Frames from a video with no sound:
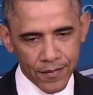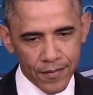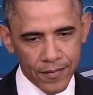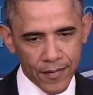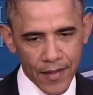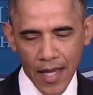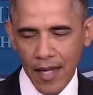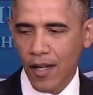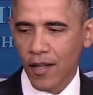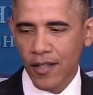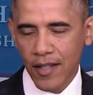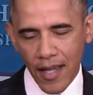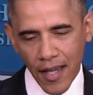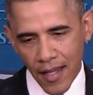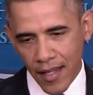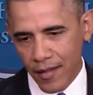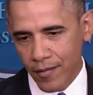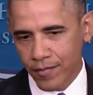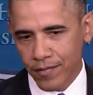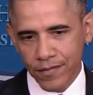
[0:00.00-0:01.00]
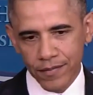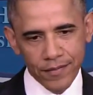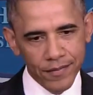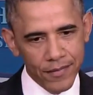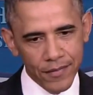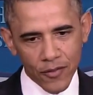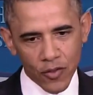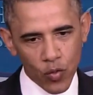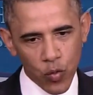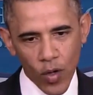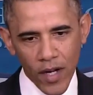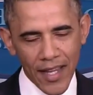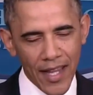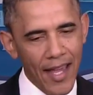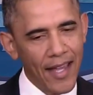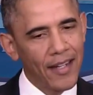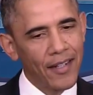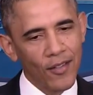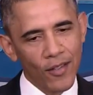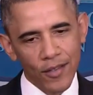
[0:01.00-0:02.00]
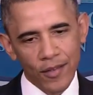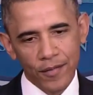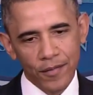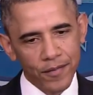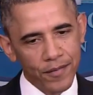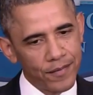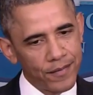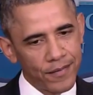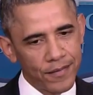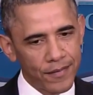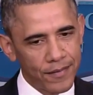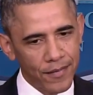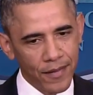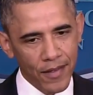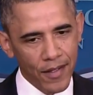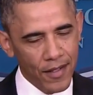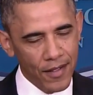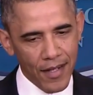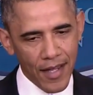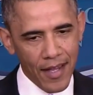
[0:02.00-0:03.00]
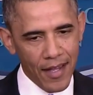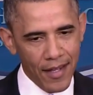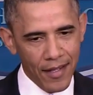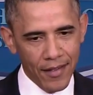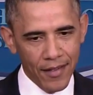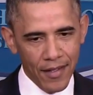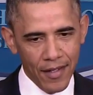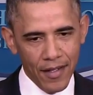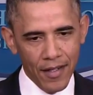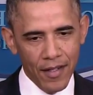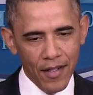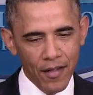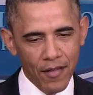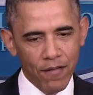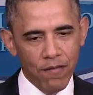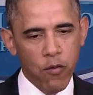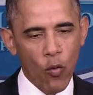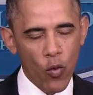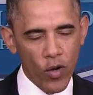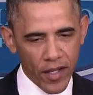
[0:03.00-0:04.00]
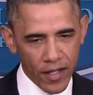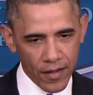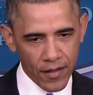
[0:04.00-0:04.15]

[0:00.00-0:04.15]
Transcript: not on day 28 or on day 40.